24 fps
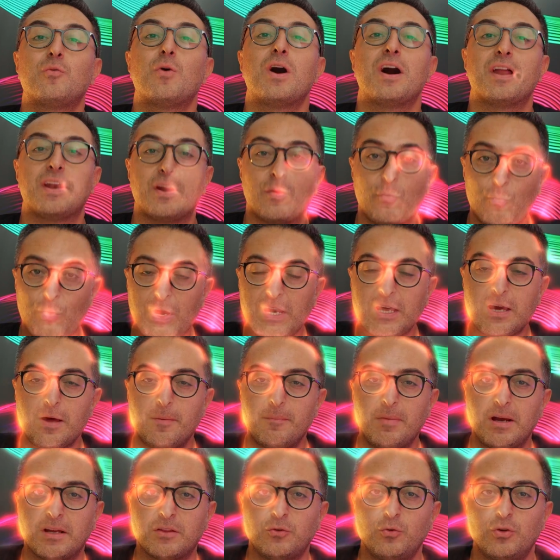everyone and
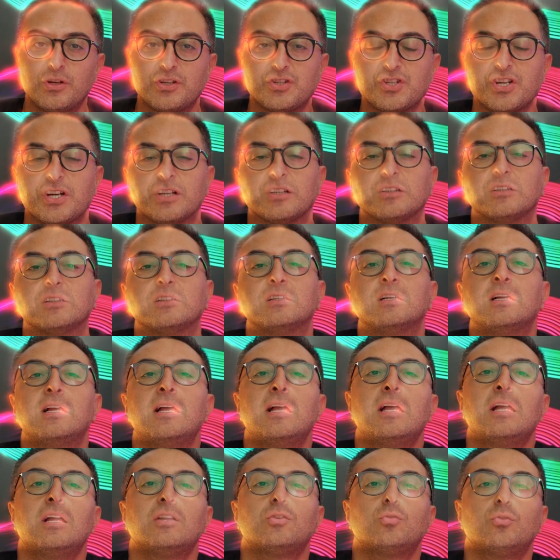welcome back to the channel.
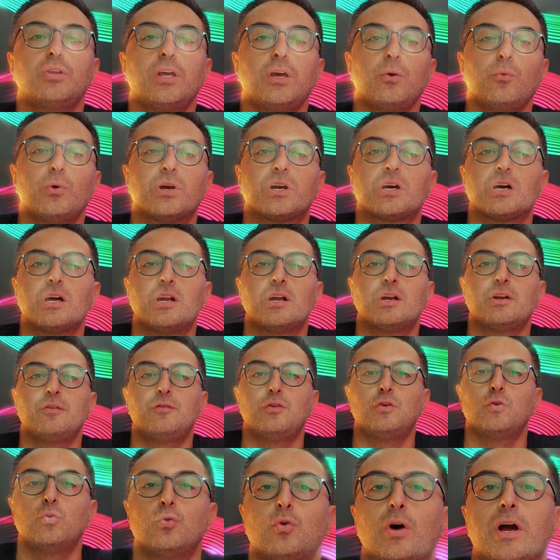Today we're gonna
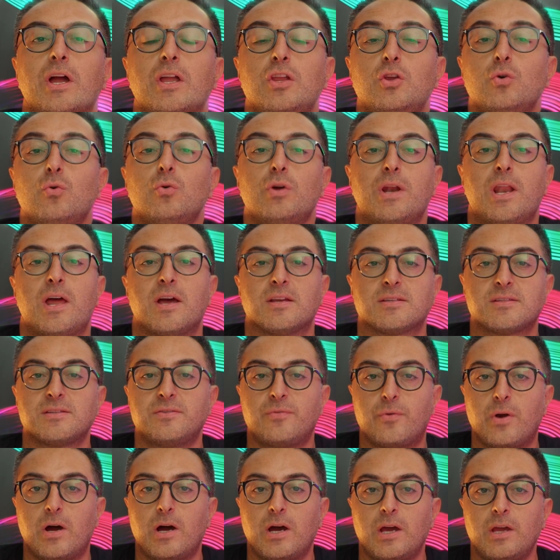review a new NAS
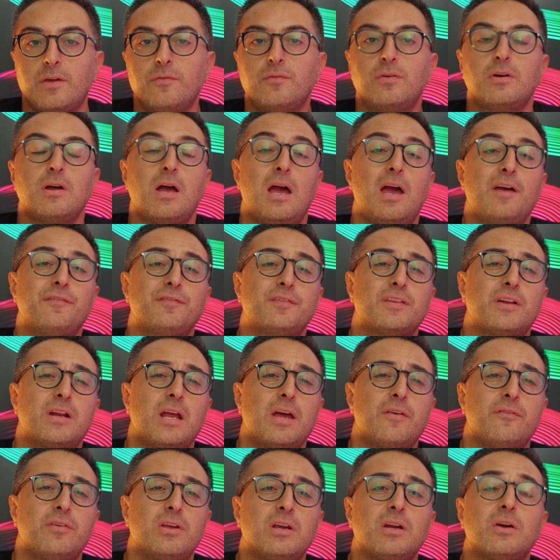drive after
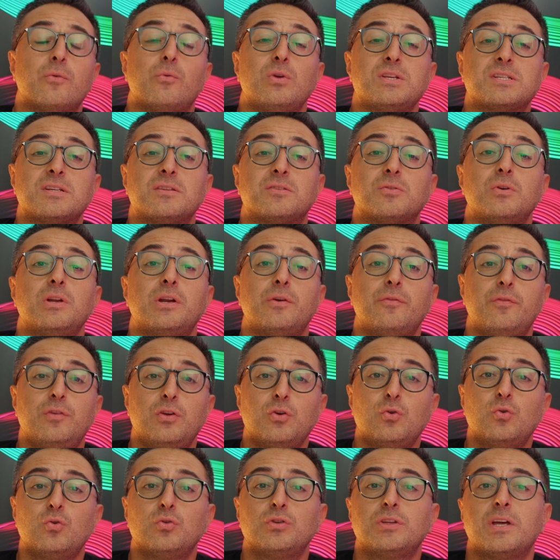having recently
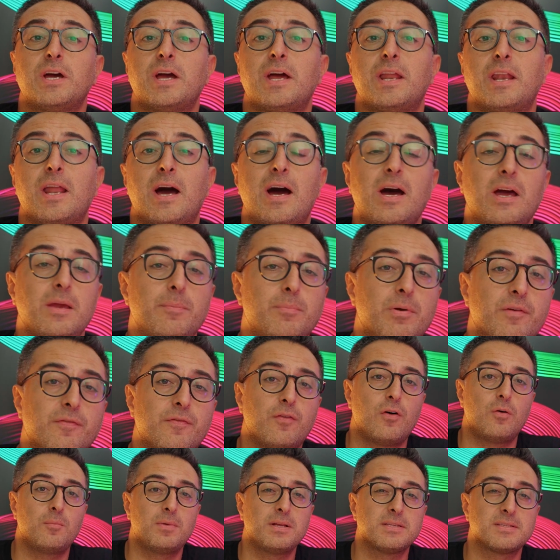reviewed an high
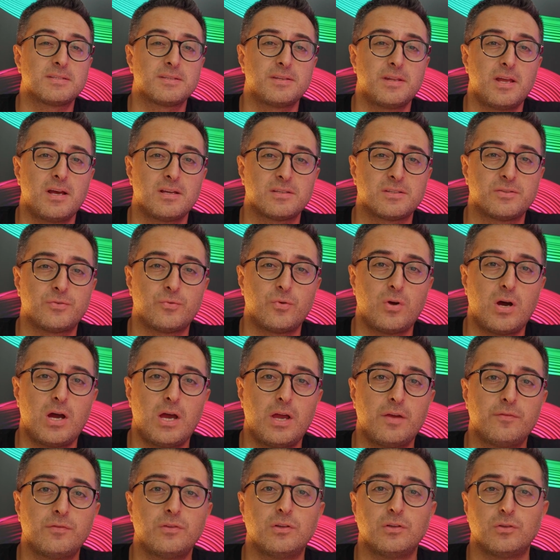performance NAS
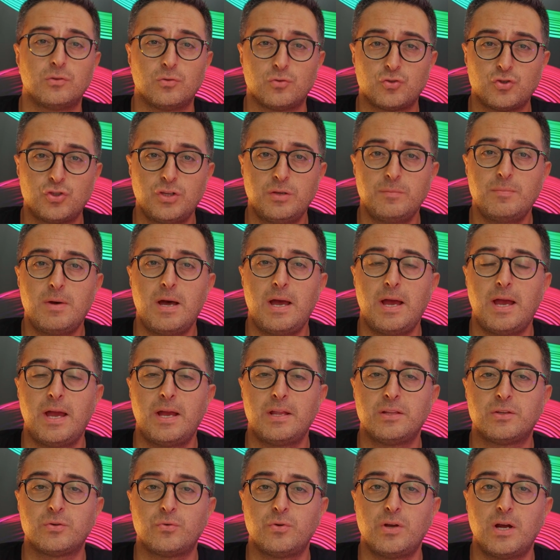drive, the Toshiba
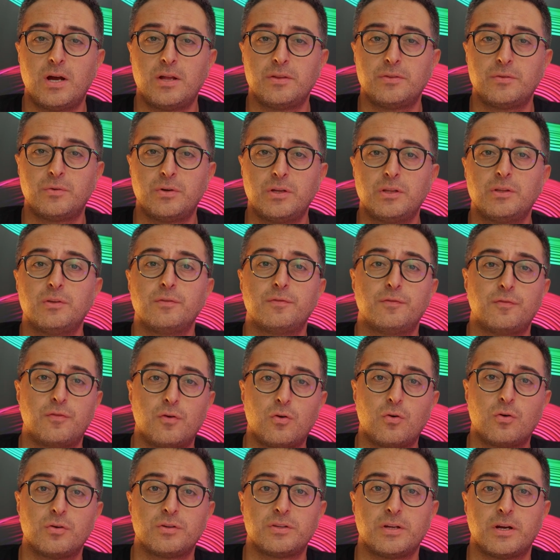N300
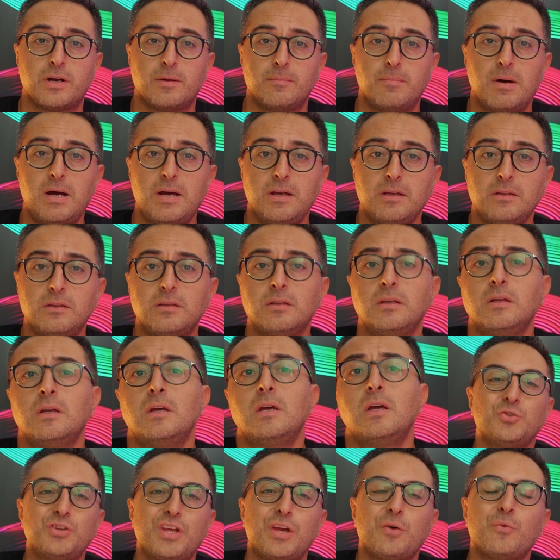4TB.
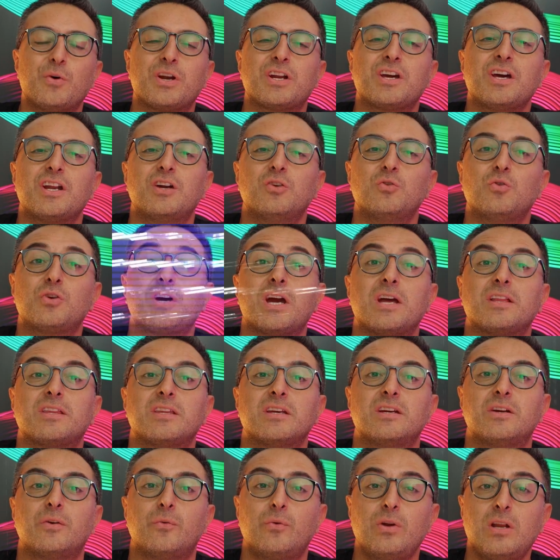Today we're gonna look
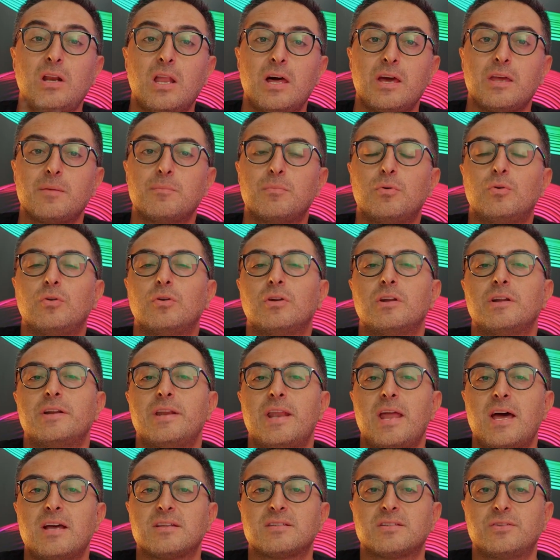at a reliable
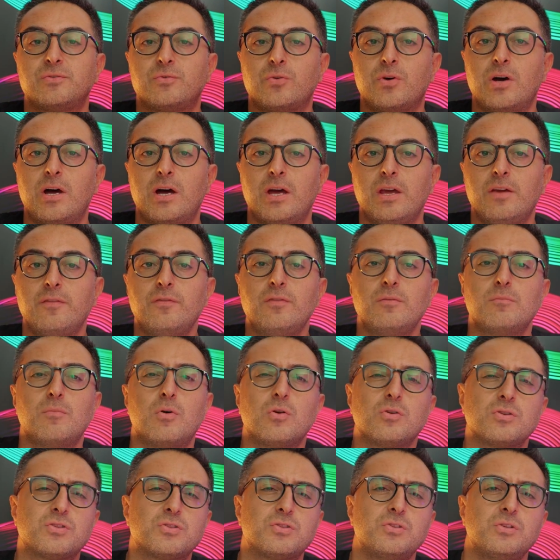NAS drive
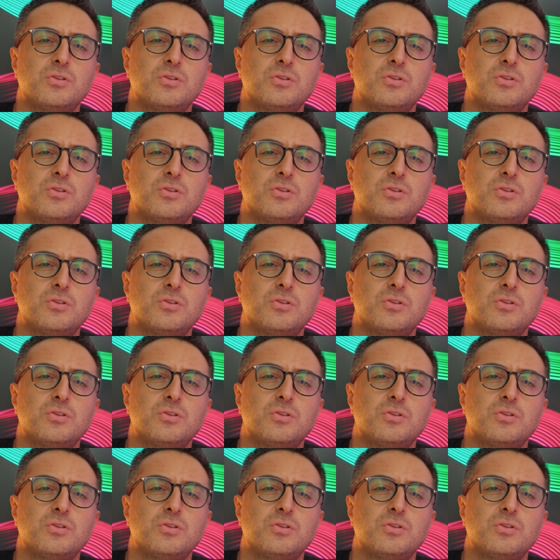more